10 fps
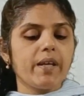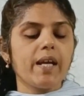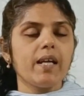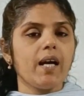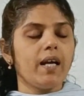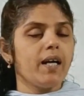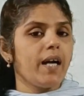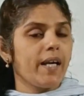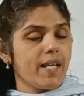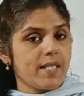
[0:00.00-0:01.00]
We can
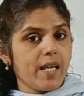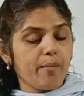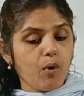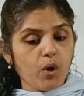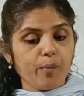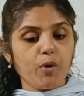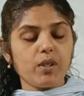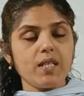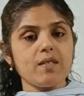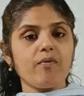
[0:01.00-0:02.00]
understand more
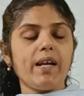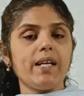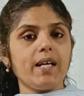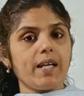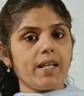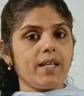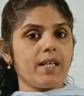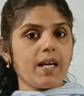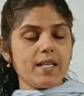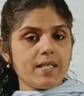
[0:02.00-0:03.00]
about this while
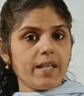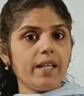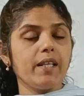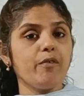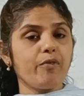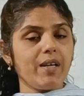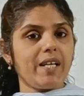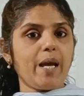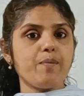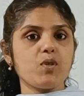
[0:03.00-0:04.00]
considering
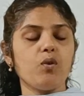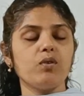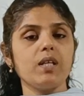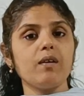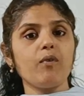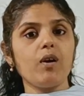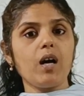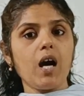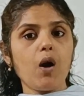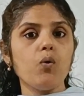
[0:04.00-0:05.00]
different types of
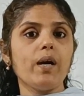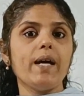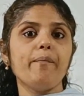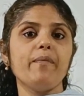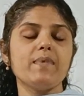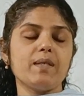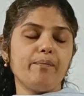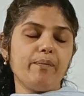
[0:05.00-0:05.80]
how a